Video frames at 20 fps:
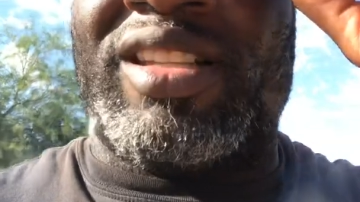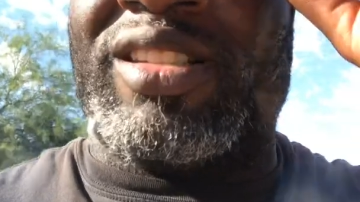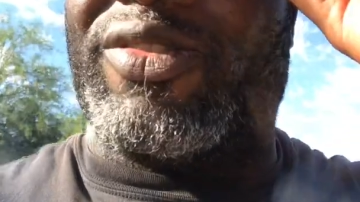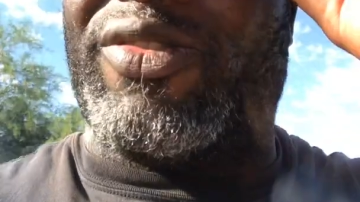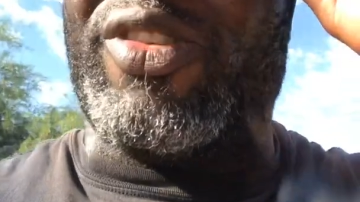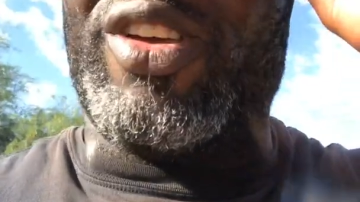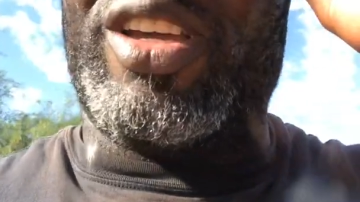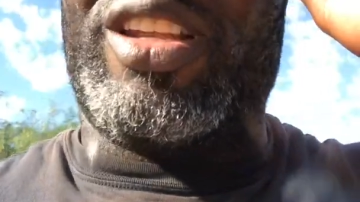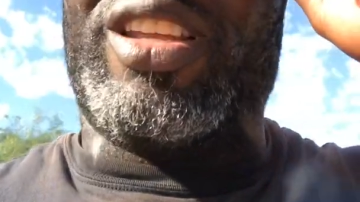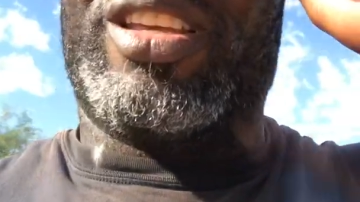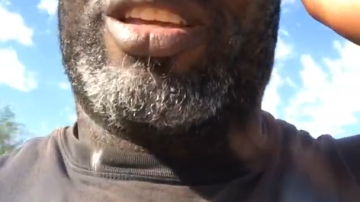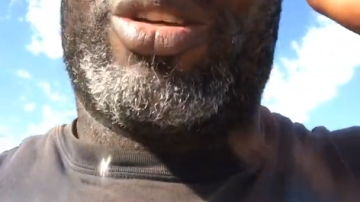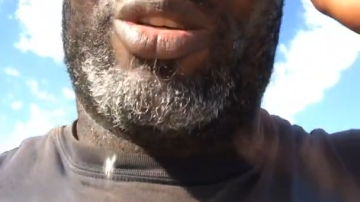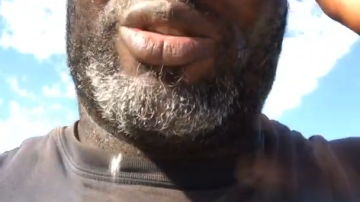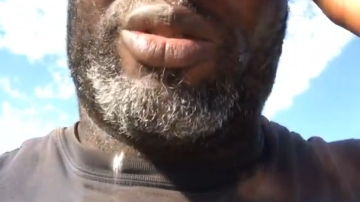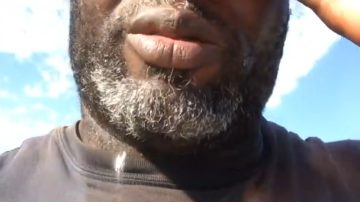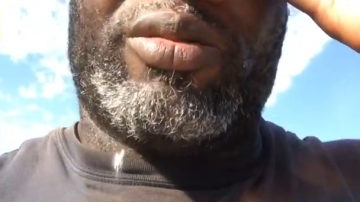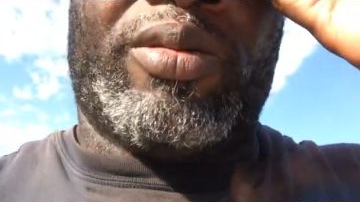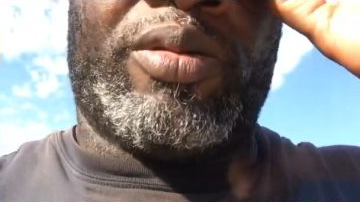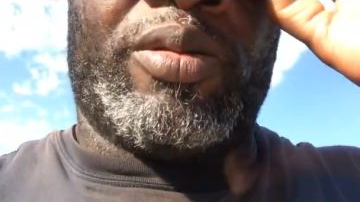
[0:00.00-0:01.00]
this
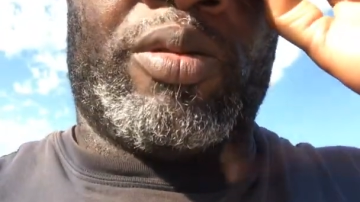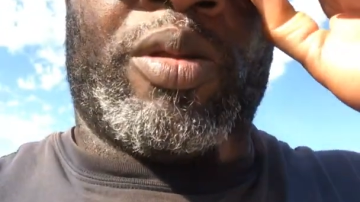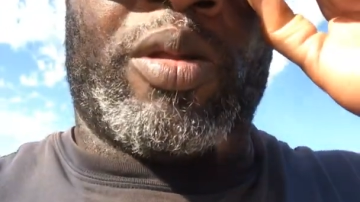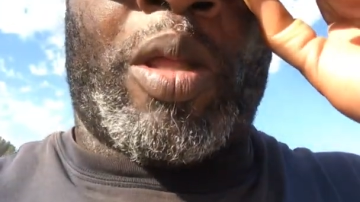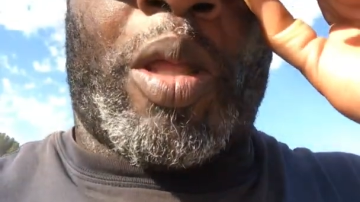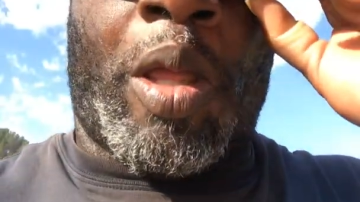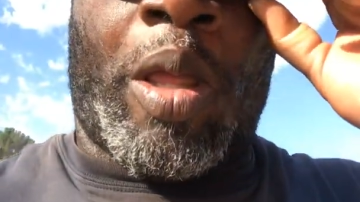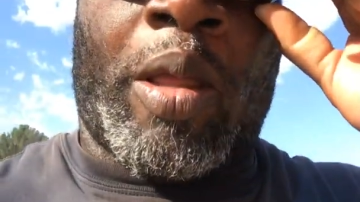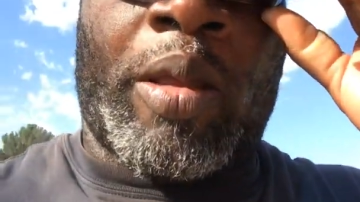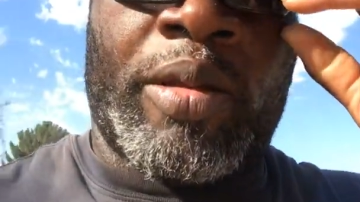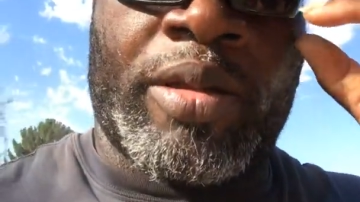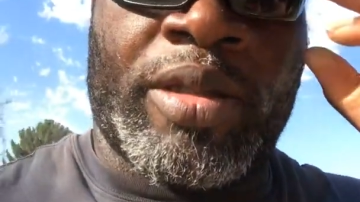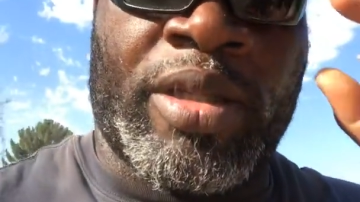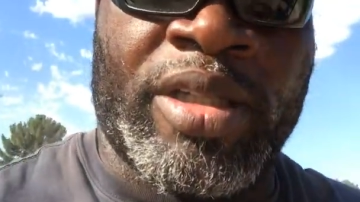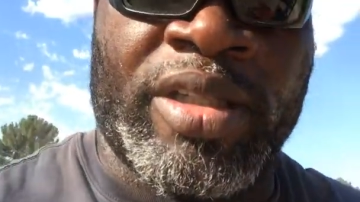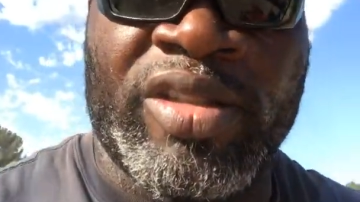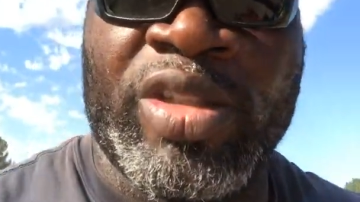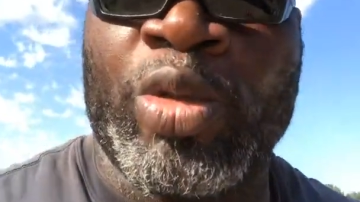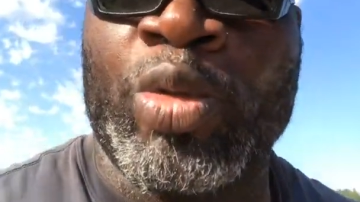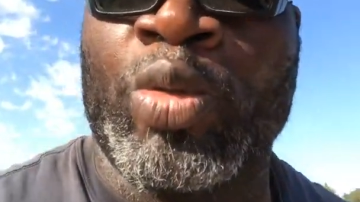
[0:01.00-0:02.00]
video
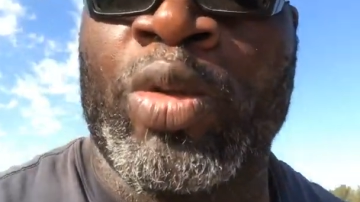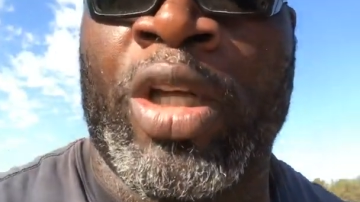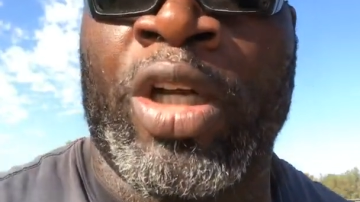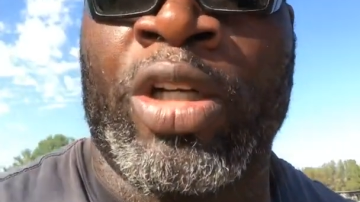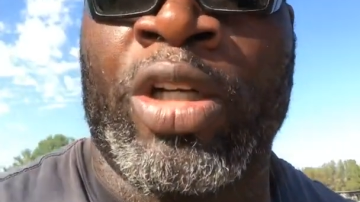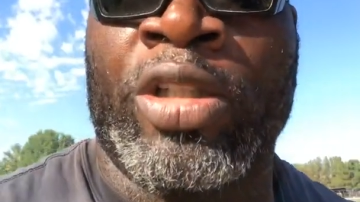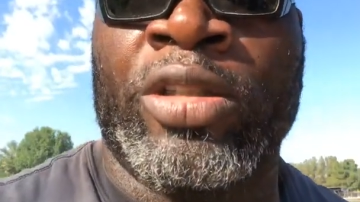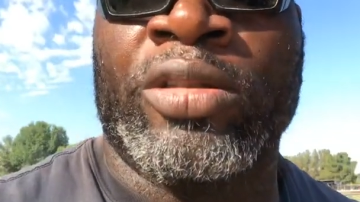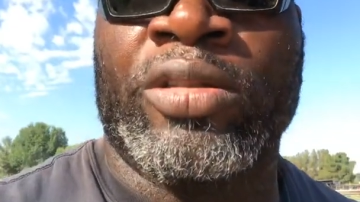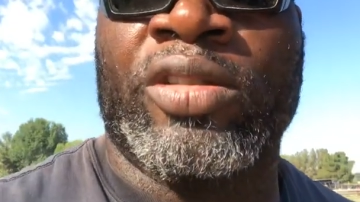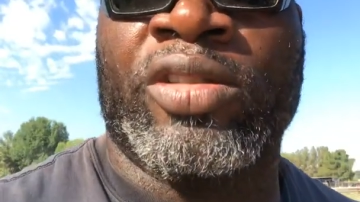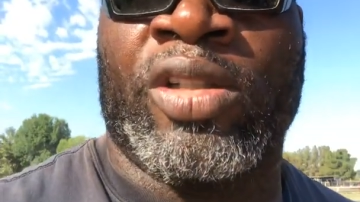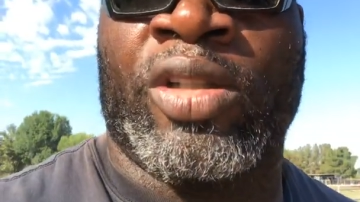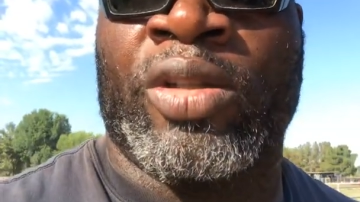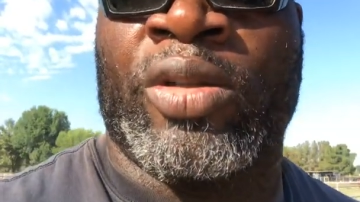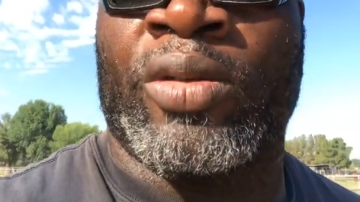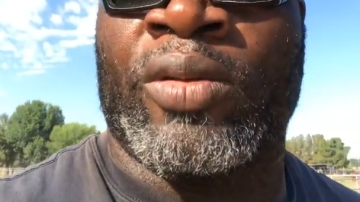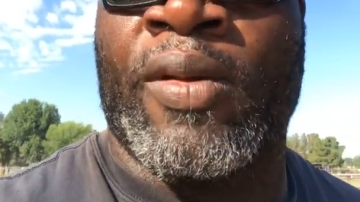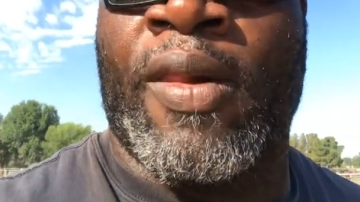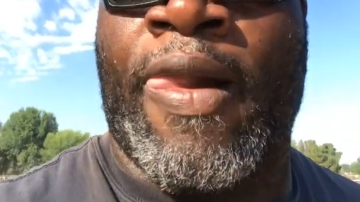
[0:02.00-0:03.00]
too long.
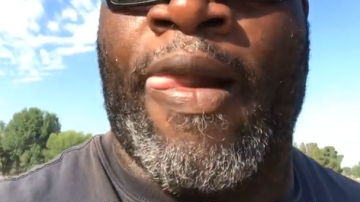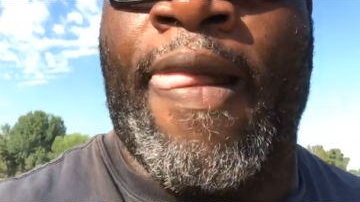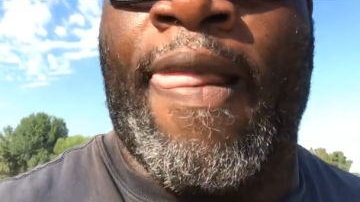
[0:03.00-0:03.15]
So